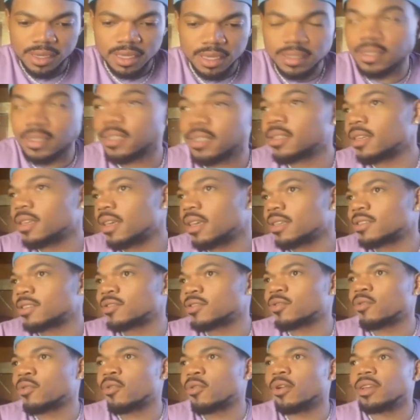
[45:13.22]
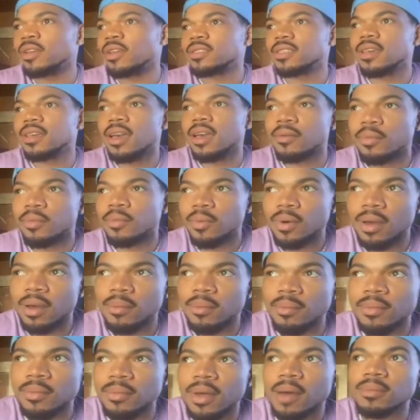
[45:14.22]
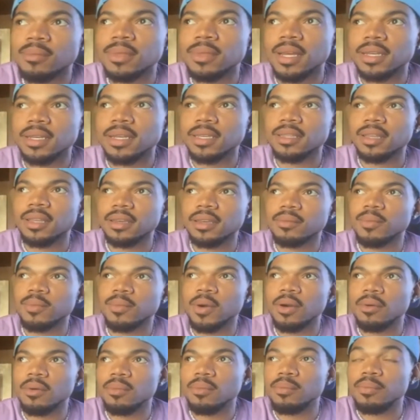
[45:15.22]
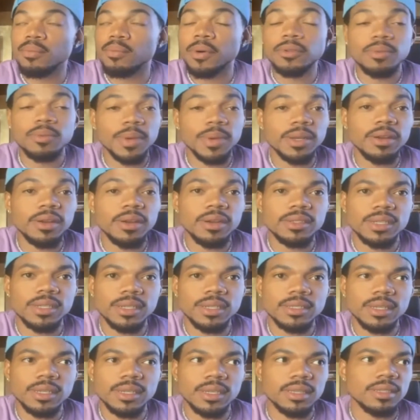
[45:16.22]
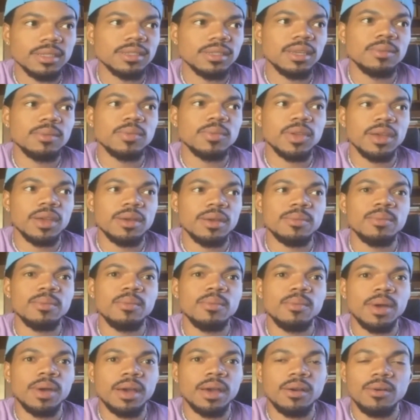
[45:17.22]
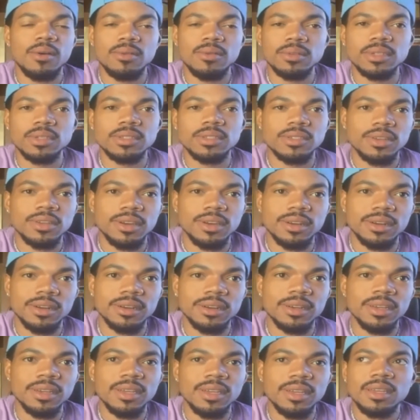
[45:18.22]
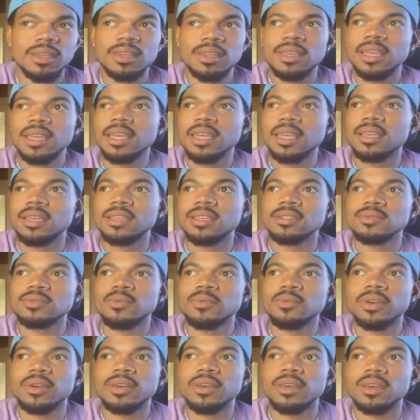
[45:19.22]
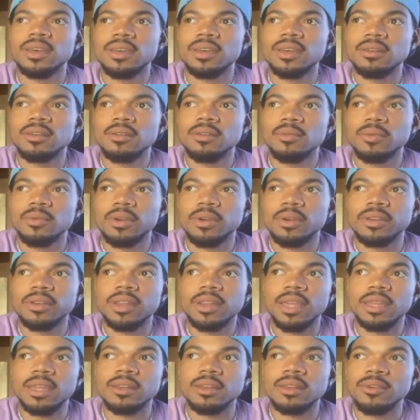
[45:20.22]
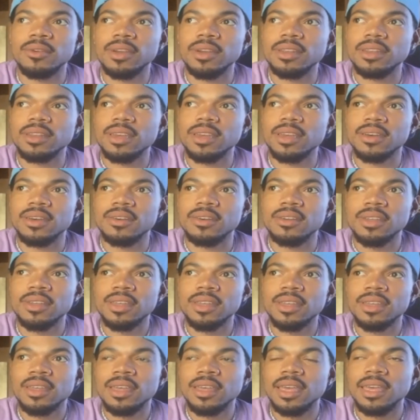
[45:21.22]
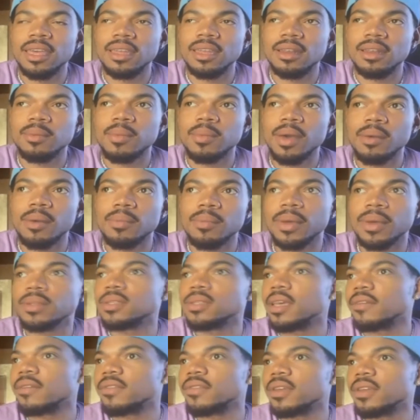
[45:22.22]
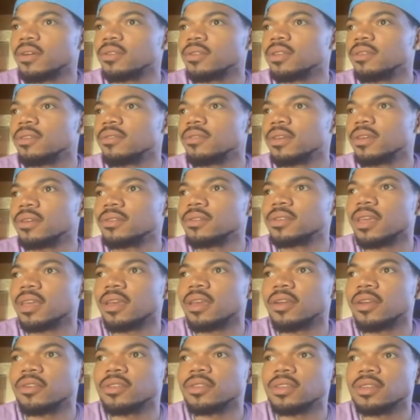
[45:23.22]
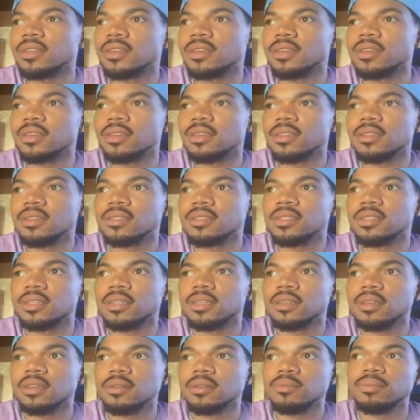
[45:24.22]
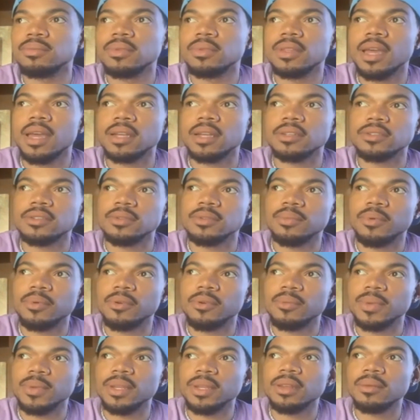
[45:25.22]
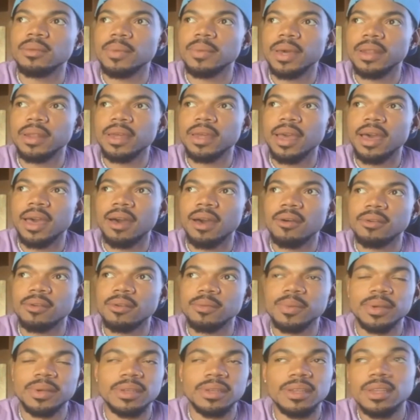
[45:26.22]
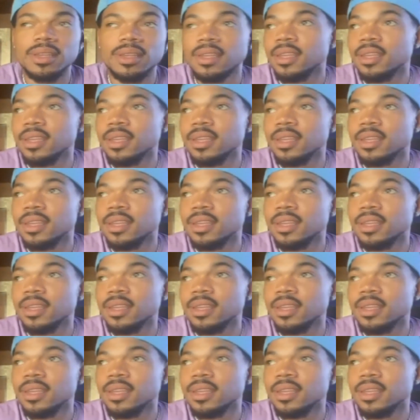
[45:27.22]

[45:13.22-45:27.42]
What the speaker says: It's crazy. I'm lucky. Like both my daughters got sick at the same time. My oldest daughter is with her nanny right now, and I'm about to have to leave and go take her to a doctor's appointment in about an hour. But